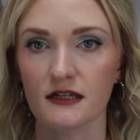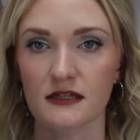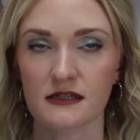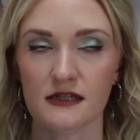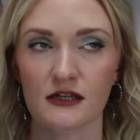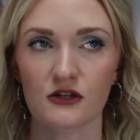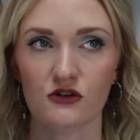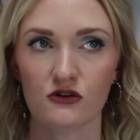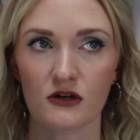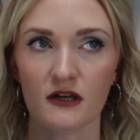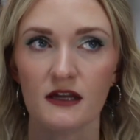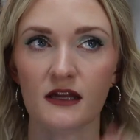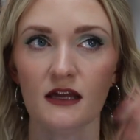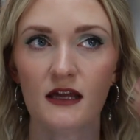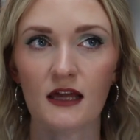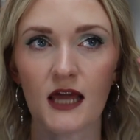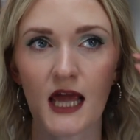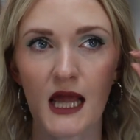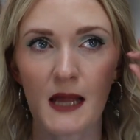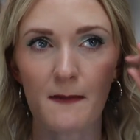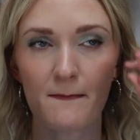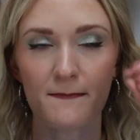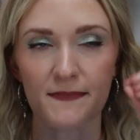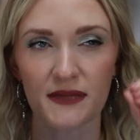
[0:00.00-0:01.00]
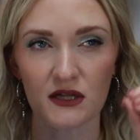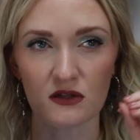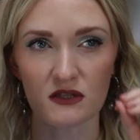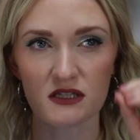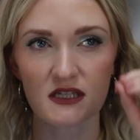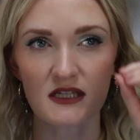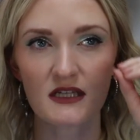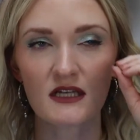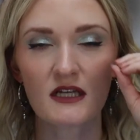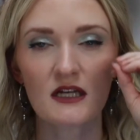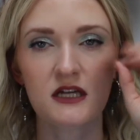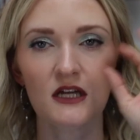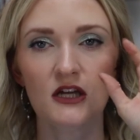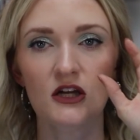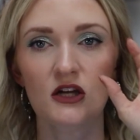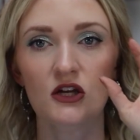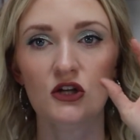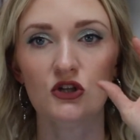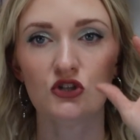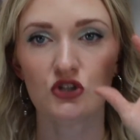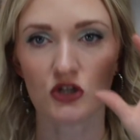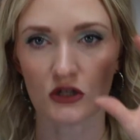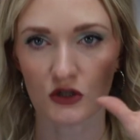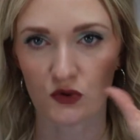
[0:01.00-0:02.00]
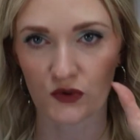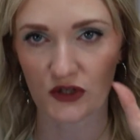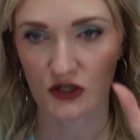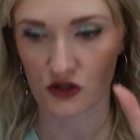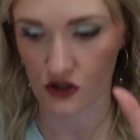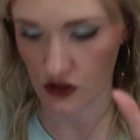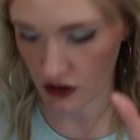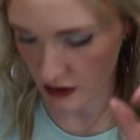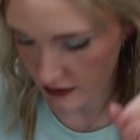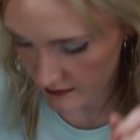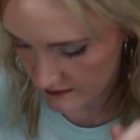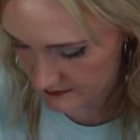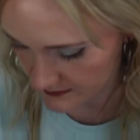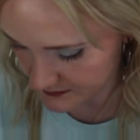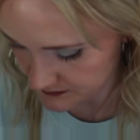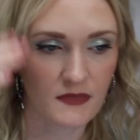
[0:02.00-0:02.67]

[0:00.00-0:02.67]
It's like drinking a melted Jolly Rancher,